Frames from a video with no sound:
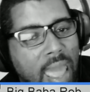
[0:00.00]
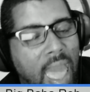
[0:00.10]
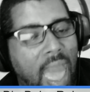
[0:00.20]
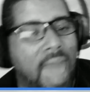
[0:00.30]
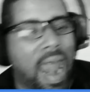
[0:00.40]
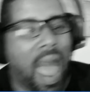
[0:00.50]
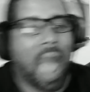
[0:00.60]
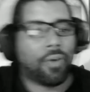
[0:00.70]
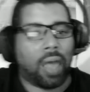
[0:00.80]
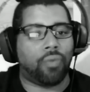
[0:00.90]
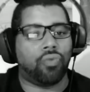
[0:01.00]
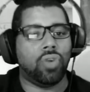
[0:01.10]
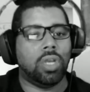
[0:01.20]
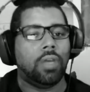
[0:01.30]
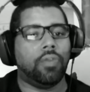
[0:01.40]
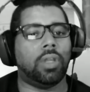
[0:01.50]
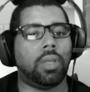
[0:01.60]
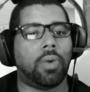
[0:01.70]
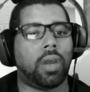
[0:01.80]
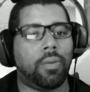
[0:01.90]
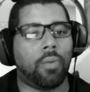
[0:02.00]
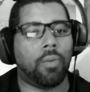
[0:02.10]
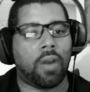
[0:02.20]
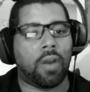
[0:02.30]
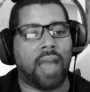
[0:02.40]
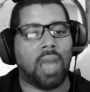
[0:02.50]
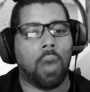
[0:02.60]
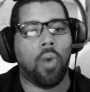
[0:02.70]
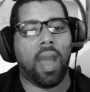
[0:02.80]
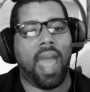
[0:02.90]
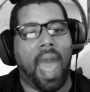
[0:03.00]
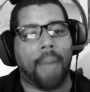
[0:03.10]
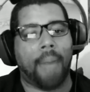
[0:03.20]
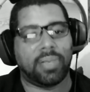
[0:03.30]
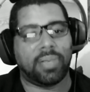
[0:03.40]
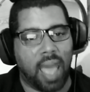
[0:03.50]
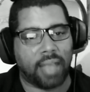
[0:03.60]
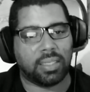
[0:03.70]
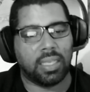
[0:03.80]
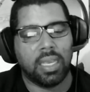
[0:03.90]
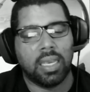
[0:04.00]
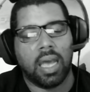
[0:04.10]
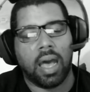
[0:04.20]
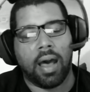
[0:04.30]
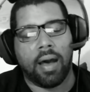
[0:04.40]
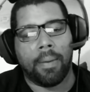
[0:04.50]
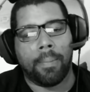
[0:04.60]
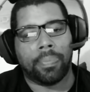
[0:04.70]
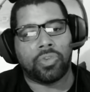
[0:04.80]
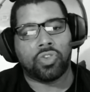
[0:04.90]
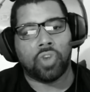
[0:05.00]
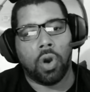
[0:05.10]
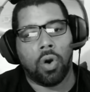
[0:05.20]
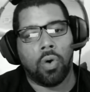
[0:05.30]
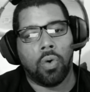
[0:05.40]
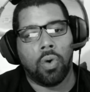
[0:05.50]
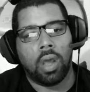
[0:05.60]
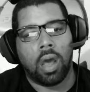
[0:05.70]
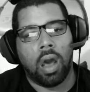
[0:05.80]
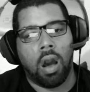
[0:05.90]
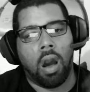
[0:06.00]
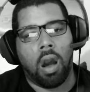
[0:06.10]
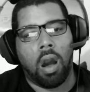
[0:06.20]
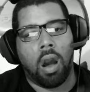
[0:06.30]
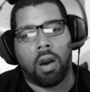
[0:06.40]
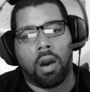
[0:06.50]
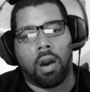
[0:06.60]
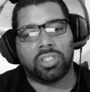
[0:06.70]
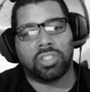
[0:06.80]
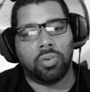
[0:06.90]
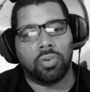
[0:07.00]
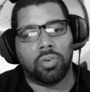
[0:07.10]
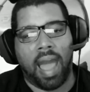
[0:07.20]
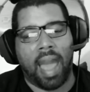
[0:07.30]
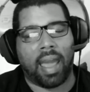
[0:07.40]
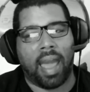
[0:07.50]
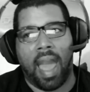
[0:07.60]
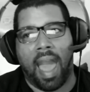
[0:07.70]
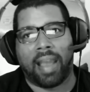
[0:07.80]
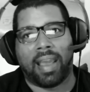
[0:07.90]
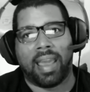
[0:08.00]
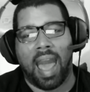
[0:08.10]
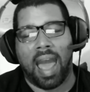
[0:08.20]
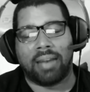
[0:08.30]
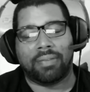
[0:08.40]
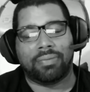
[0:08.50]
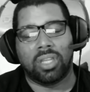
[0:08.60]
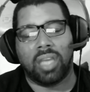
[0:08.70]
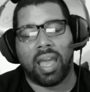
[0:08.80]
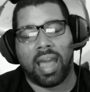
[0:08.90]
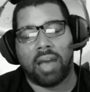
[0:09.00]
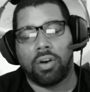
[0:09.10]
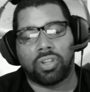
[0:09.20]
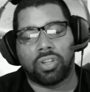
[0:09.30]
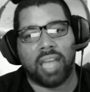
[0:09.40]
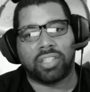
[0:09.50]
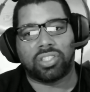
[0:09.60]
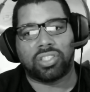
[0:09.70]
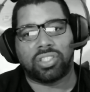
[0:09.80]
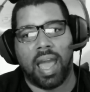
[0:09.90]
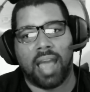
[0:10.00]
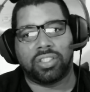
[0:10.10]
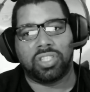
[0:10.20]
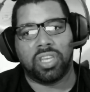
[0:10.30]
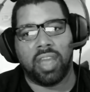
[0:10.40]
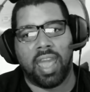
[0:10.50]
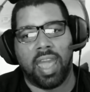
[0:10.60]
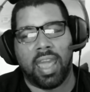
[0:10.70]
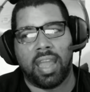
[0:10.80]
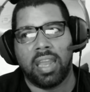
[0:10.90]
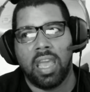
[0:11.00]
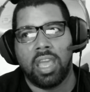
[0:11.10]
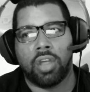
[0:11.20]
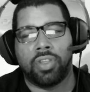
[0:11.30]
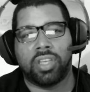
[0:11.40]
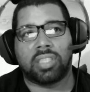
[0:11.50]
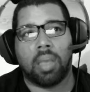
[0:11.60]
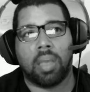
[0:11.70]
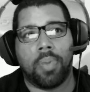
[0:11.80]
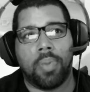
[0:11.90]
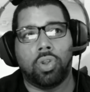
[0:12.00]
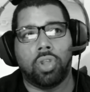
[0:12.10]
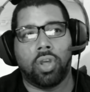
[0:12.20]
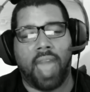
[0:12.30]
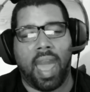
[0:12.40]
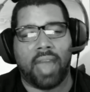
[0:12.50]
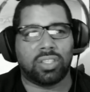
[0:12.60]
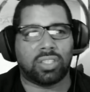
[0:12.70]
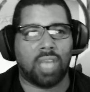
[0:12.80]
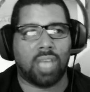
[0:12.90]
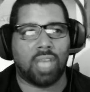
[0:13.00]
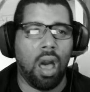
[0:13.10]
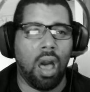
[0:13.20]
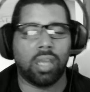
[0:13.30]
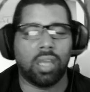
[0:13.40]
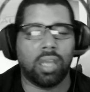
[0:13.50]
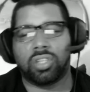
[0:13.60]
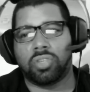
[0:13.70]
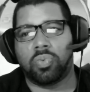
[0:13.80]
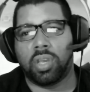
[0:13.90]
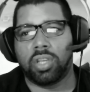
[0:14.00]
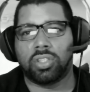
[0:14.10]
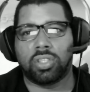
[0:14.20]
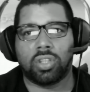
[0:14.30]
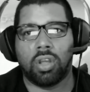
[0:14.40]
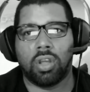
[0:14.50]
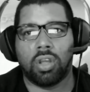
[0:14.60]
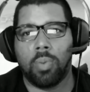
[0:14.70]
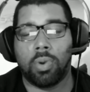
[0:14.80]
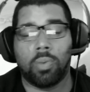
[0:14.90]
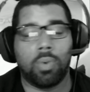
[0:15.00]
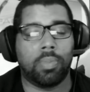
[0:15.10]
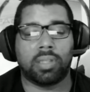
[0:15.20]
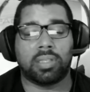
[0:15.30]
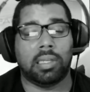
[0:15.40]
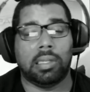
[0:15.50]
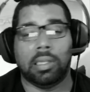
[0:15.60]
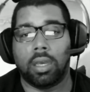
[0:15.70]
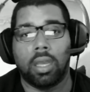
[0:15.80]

and I like really want to find out what happens next. So Orange is the New Black. I got hooked on that show last year, and you know, there's some people who look at it and just say, oh yeah, it's just because it's all the woman on woman. I said, look,